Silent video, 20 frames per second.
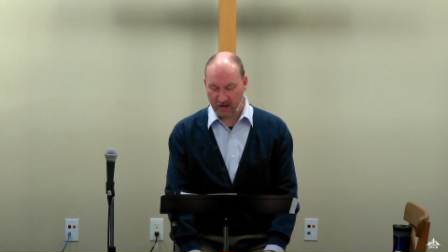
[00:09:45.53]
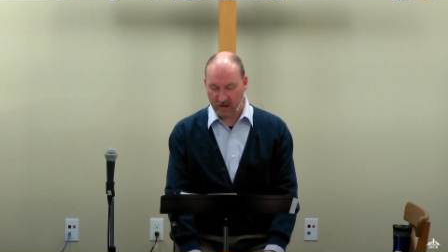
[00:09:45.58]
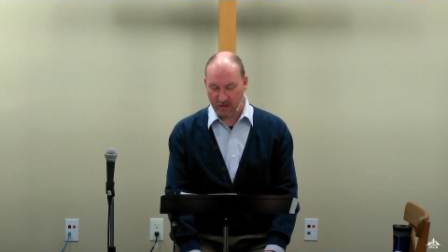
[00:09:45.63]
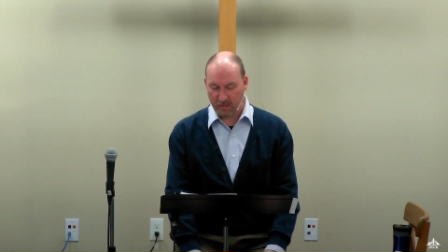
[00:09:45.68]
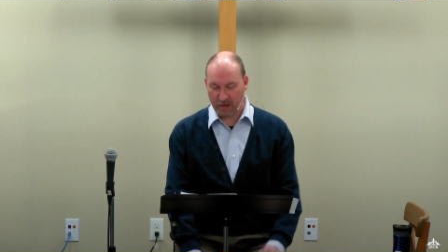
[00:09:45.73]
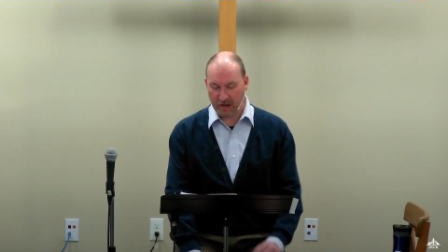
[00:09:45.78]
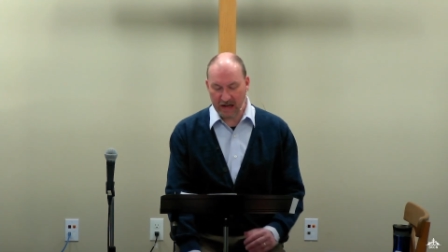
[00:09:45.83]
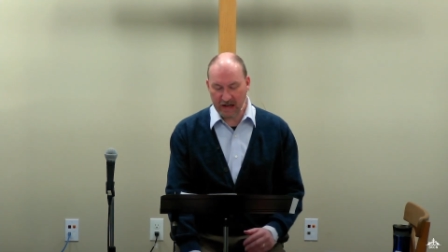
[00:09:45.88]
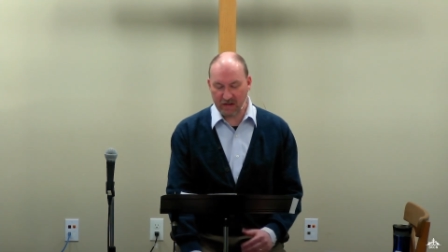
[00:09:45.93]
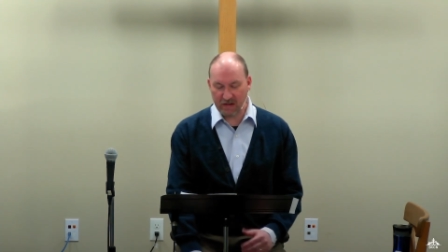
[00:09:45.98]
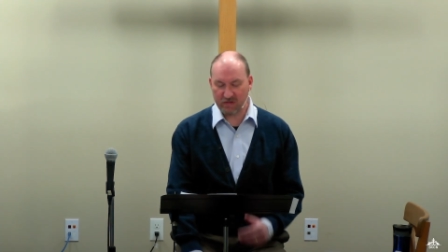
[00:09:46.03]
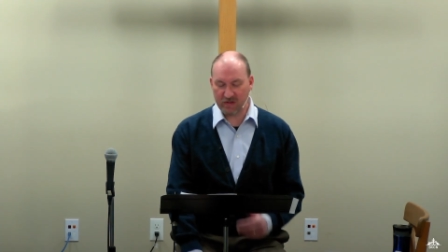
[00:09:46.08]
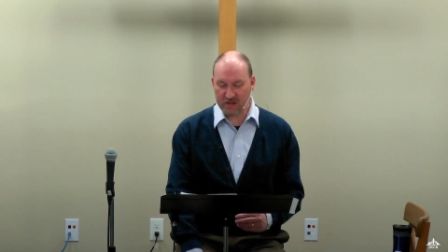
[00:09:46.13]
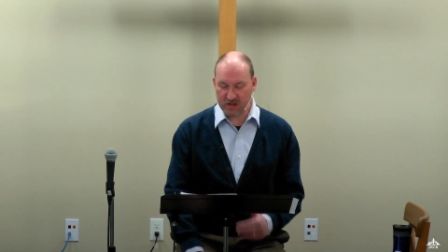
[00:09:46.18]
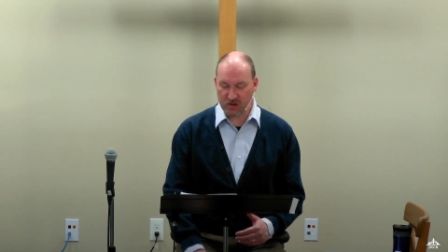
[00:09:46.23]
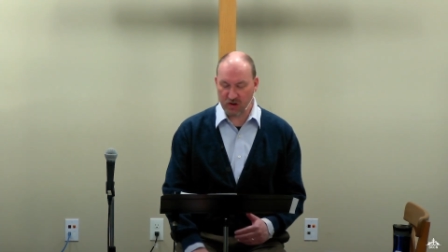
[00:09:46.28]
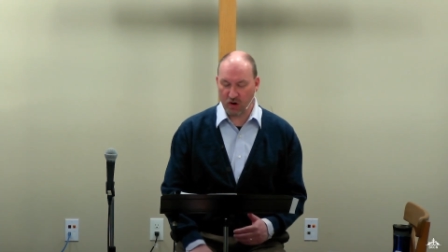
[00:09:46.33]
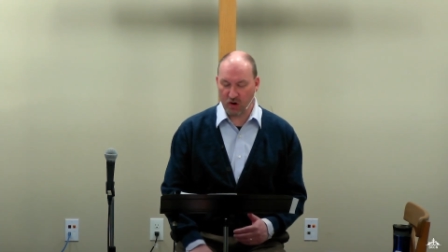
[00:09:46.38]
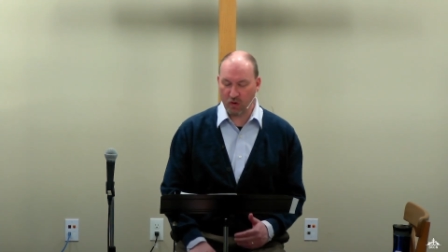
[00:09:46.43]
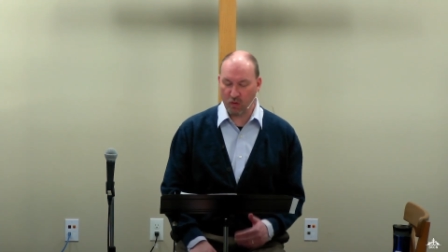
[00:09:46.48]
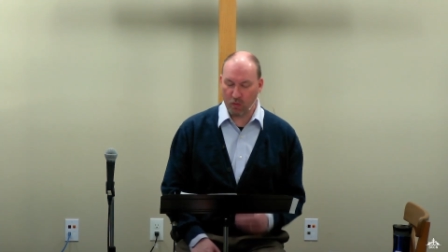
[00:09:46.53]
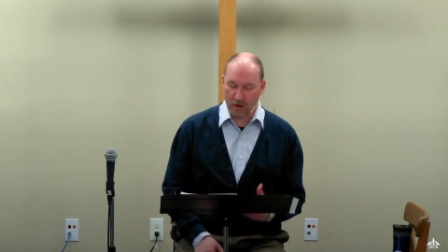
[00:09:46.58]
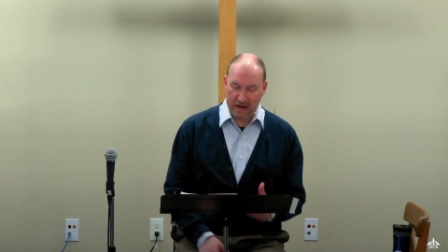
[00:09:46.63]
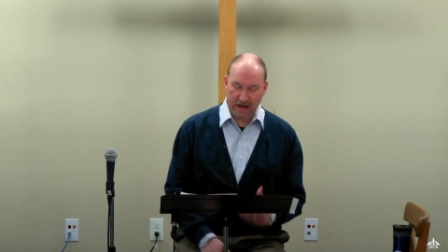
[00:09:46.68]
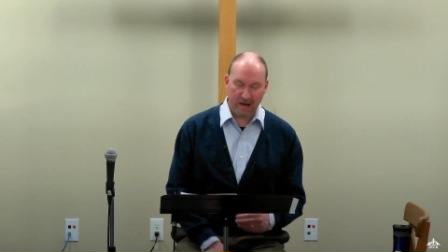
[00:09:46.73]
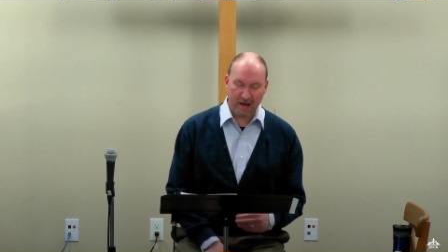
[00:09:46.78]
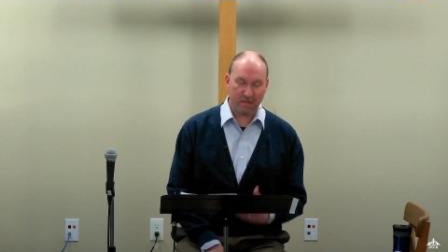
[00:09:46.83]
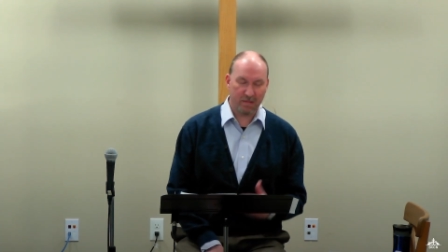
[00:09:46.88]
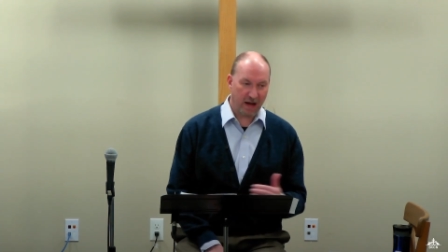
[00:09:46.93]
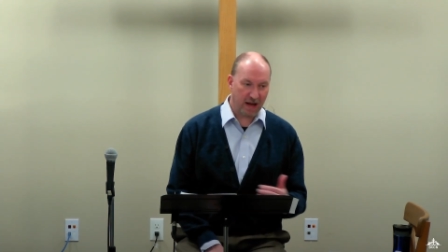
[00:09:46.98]
But even so,
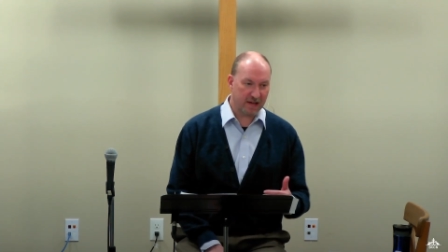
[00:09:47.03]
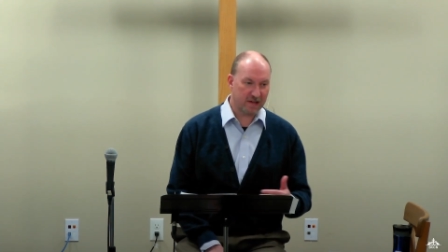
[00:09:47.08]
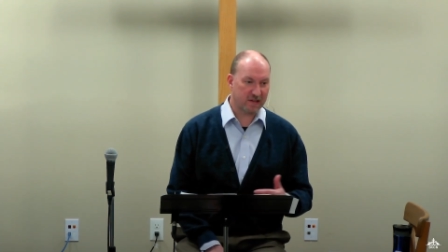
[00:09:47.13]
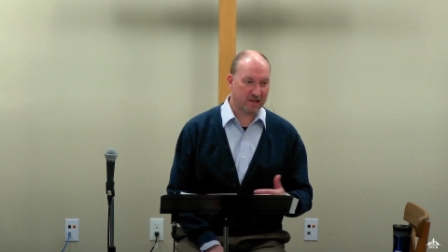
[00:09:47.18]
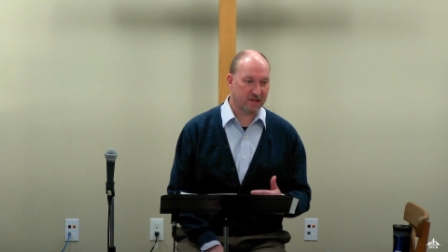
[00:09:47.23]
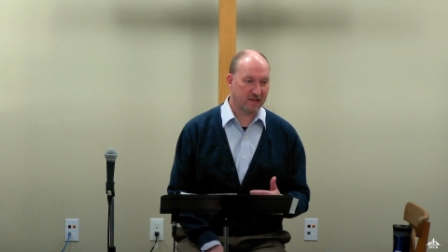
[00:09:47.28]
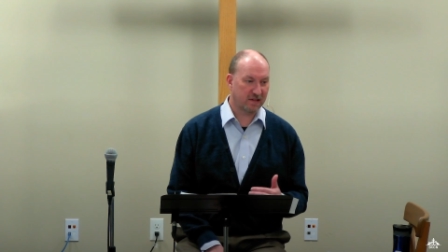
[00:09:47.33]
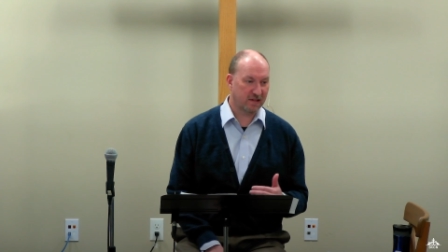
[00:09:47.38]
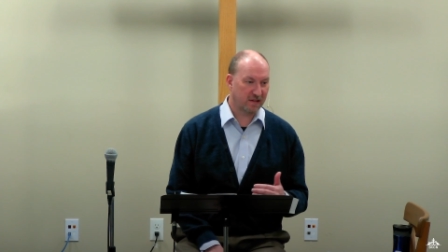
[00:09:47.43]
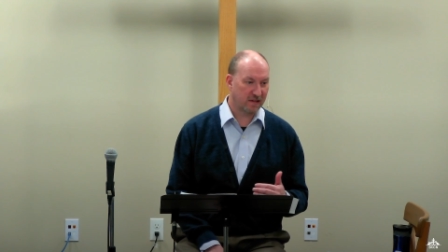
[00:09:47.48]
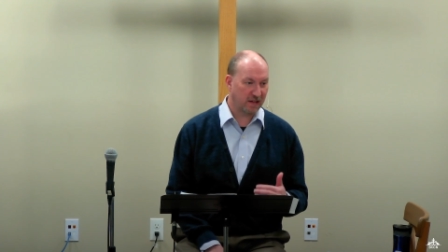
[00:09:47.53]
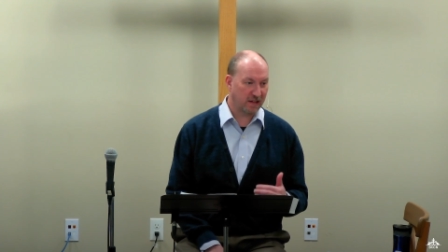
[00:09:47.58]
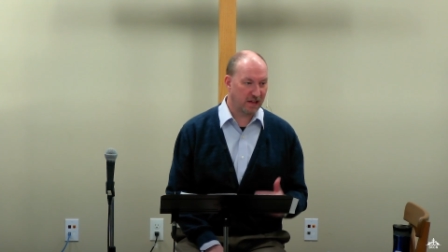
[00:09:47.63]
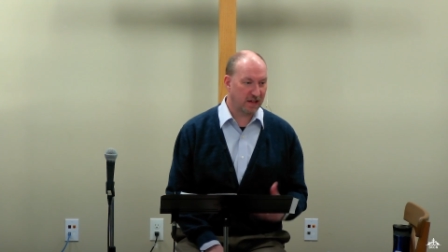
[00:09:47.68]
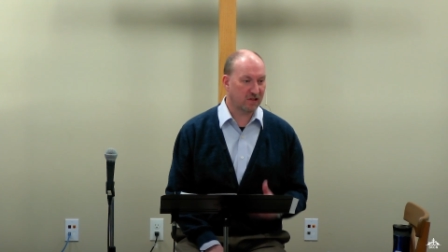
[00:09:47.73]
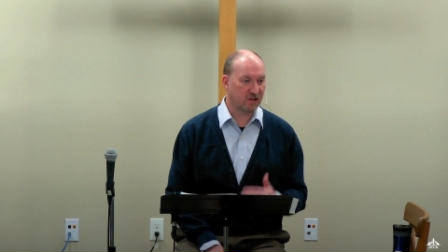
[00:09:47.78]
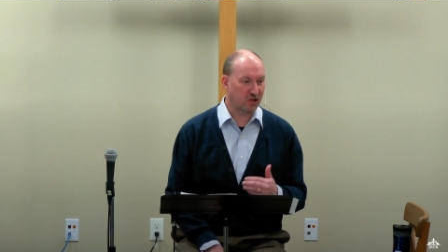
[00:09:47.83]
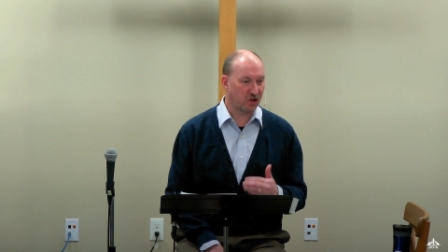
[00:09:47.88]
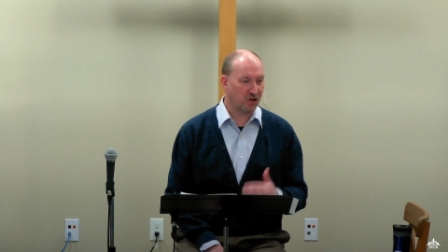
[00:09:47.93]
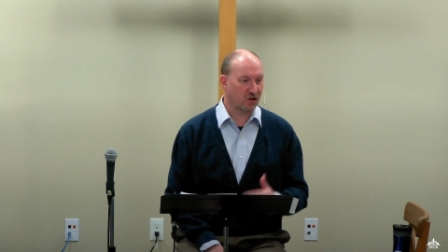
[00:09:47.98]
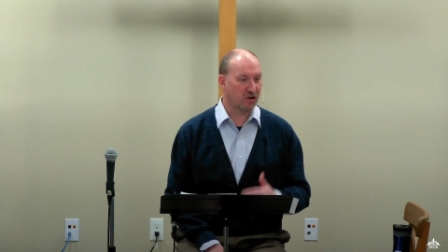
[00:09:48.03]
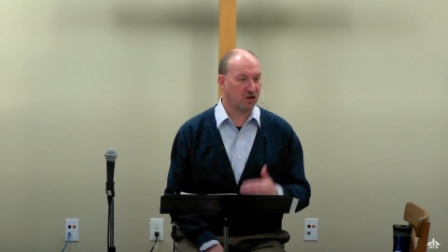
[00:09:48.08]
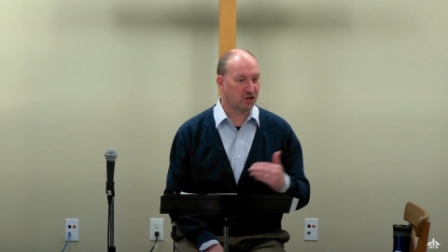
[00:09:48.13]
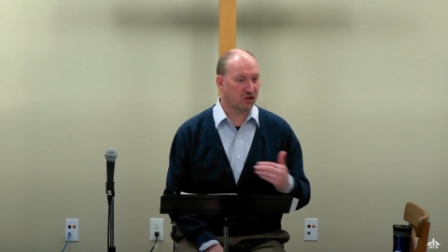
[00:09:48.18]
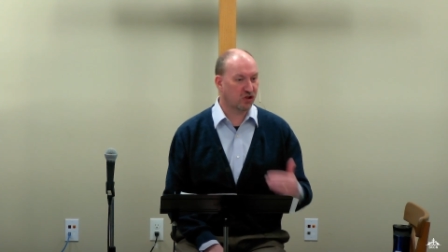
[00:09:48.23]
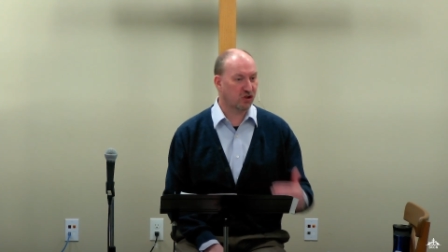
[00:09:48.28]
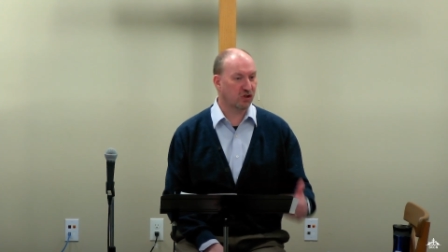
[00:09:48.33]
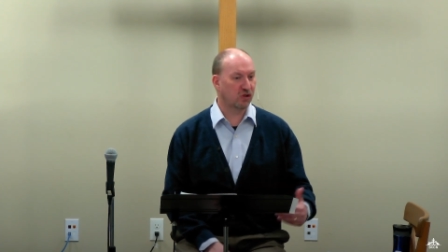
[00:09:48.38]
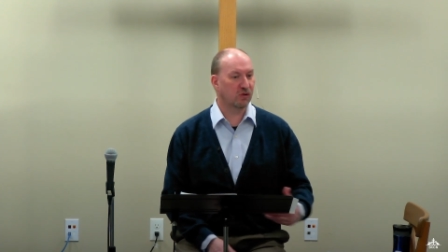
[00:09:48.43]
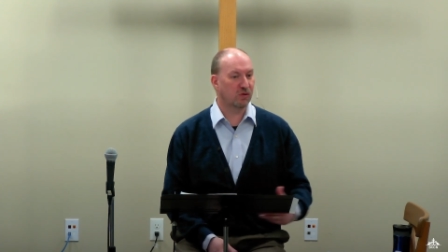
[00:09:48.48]
we must in turn
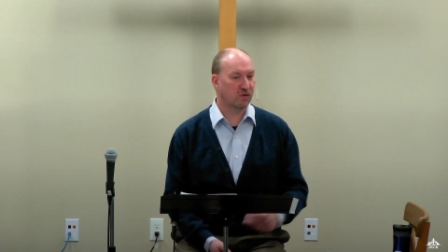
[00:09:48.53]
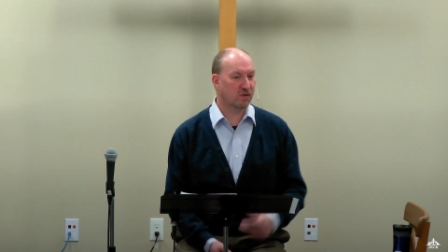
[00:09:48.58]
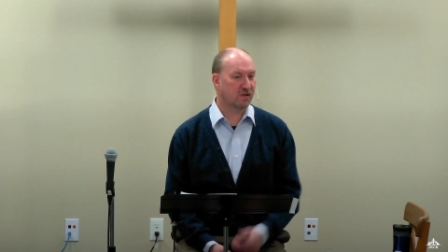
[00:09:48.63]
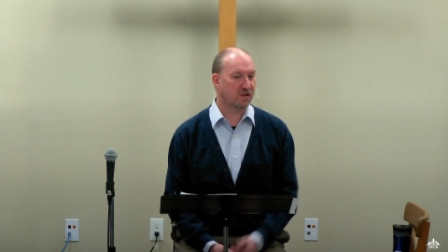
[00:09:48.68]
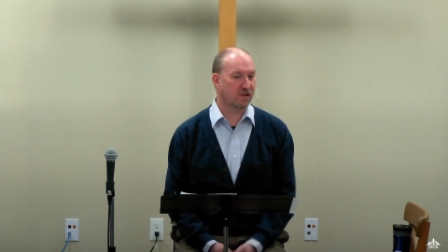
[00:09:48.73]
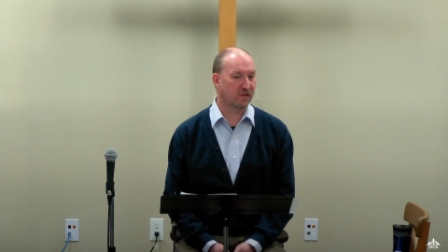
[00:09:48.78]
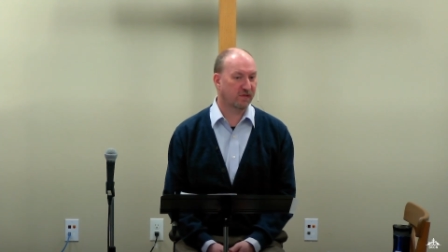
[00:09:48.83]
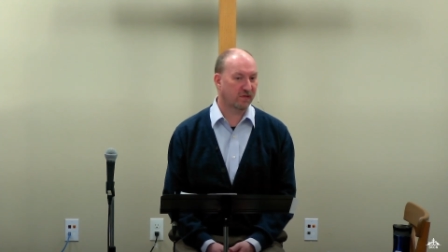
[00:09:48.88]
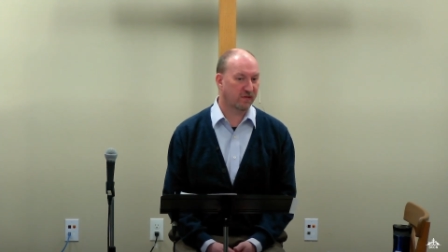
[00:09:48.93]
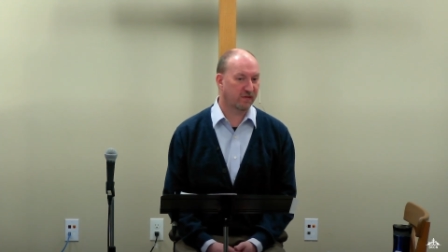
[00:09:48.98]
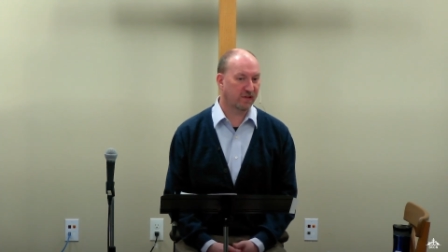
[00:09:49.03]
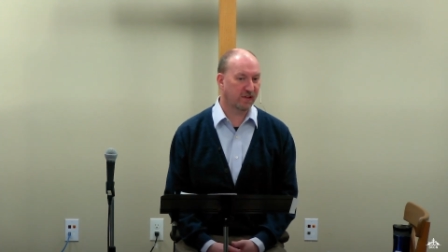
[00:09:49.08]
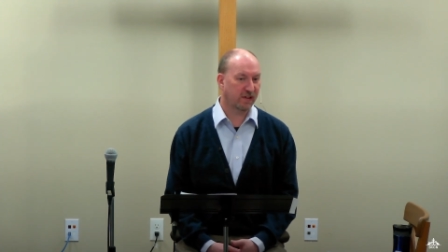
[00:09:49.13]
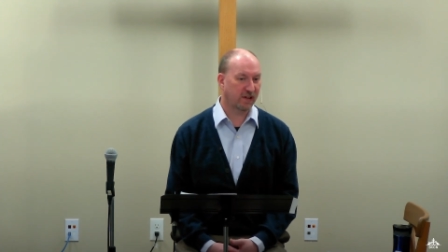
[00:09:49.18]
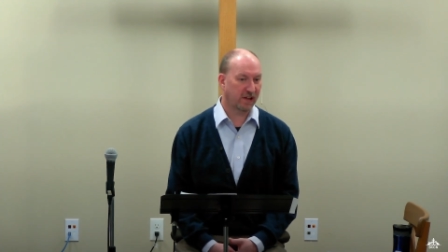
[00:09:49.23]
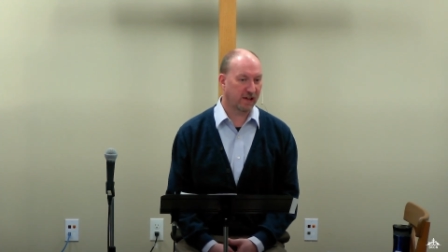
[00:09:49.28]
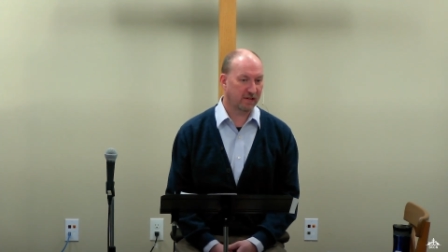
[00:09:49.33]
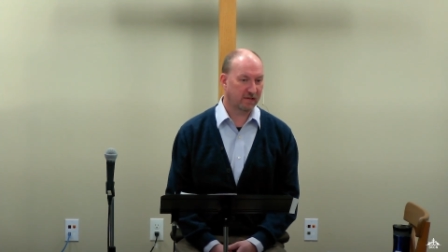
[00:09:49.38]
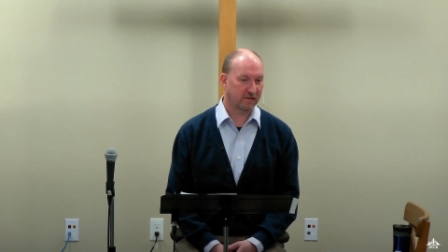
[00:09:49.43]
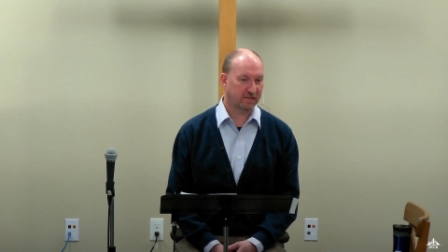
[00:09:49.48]
choose to fulfill it.